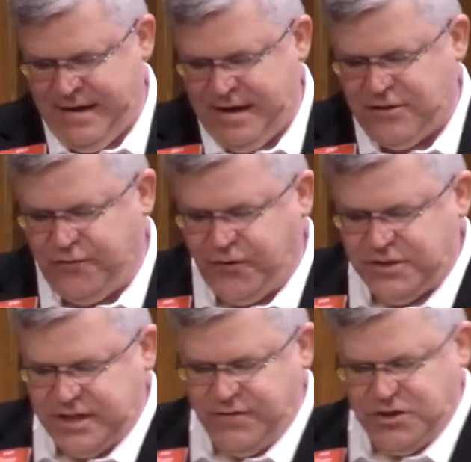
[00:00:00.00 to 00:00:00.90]
The
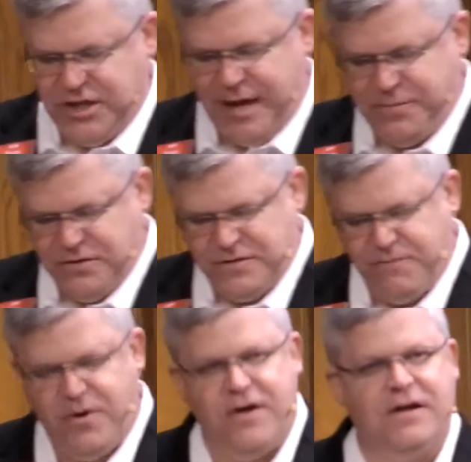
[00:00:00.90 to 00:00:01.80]
first seven chapters of
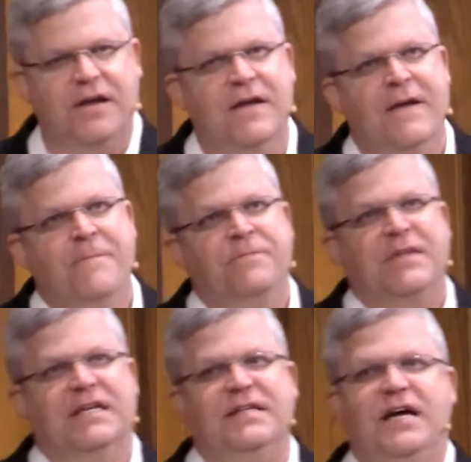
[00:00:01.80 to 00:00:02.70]
Mark
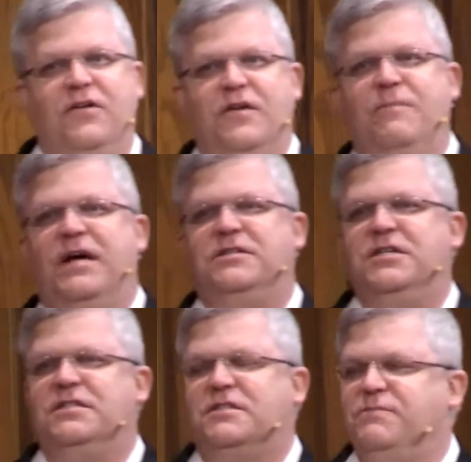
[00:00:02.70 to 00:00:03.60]
is not only about
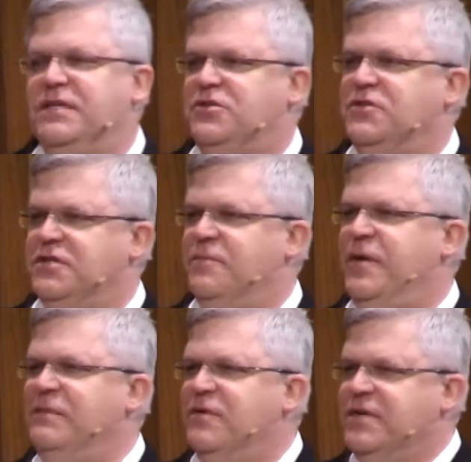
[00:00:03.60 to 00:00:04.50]
Jesus ministering to the
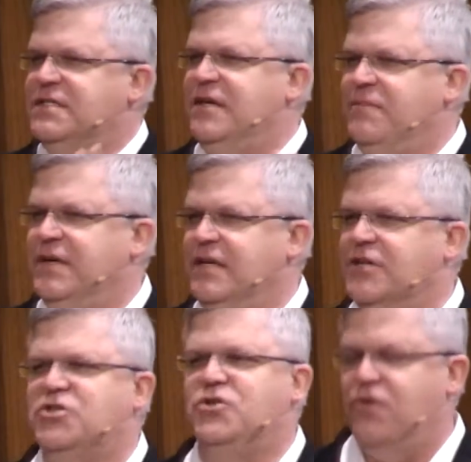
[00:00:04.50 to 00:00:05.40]
people, but something
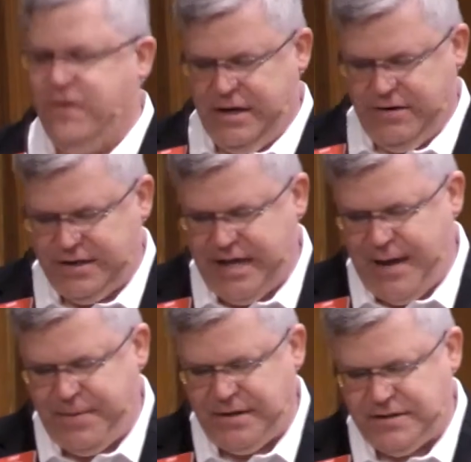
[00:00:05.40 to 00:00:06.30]
extraordinary is
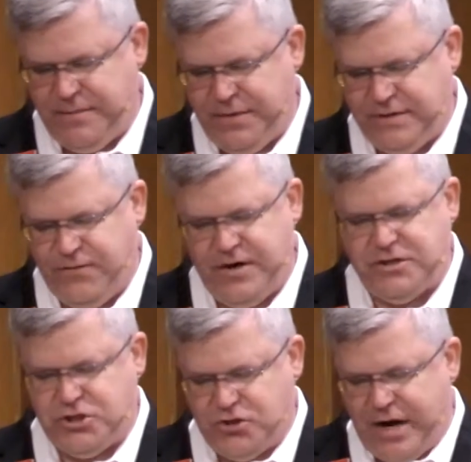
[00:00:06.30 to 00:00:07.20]
happening, something very
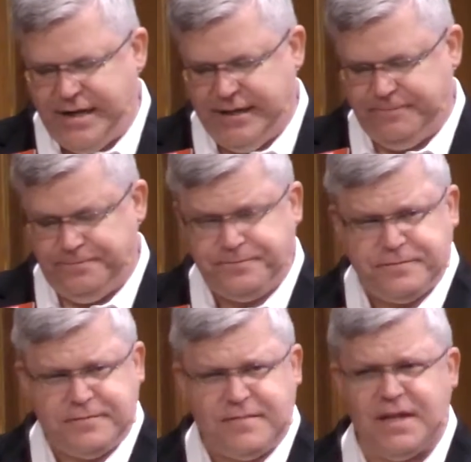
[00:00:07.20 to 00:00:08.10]
striking.
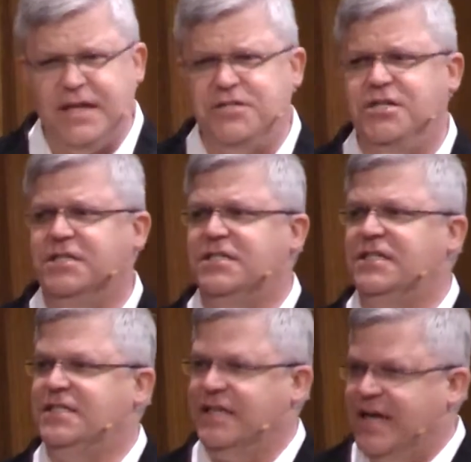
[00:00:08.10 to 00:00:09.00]
As Jesus
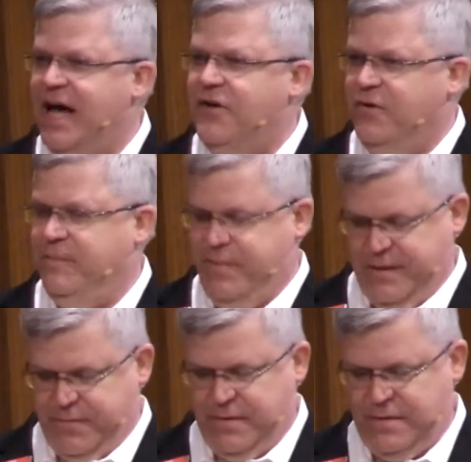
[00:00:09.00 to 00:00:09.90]
is encountering
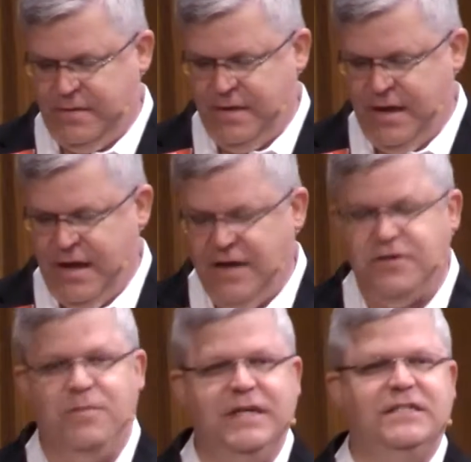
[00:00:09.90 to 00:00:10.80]
people,
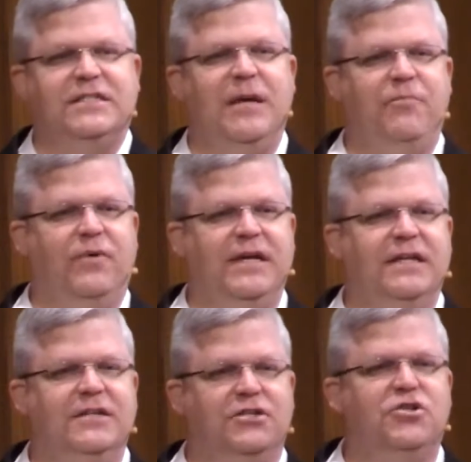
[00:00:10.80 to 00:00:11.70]
they're being separated
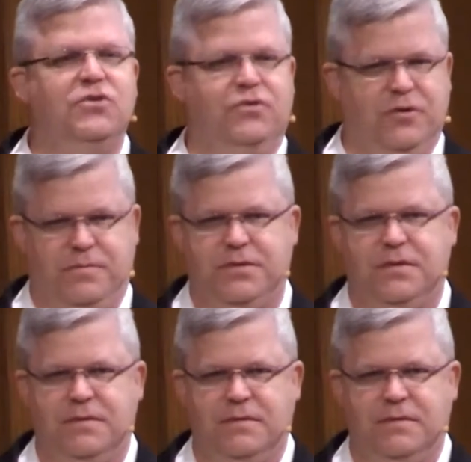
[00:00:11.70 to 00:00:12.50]
into two groups.